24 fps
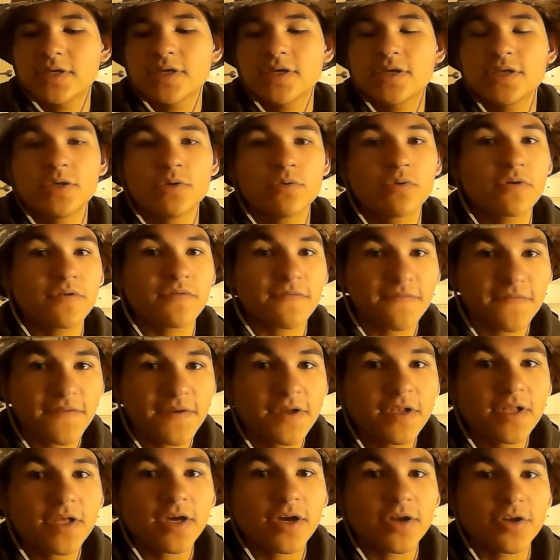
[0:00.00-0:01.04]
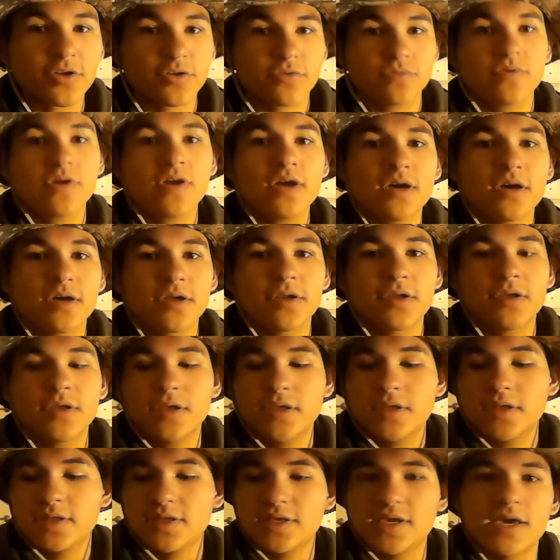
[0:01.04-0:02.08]
You won't feel it on your rod
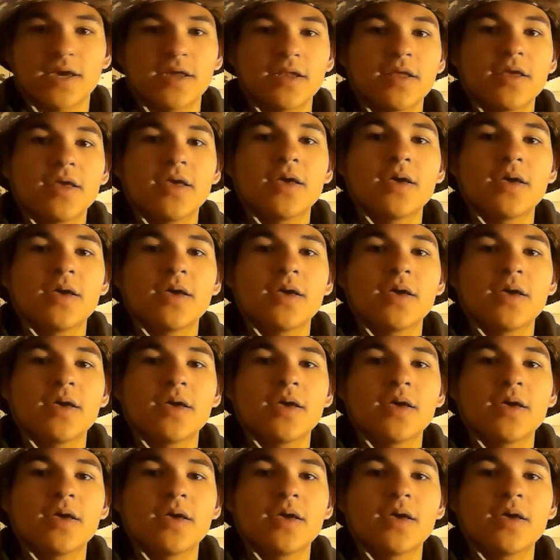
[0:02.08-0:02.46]
yet,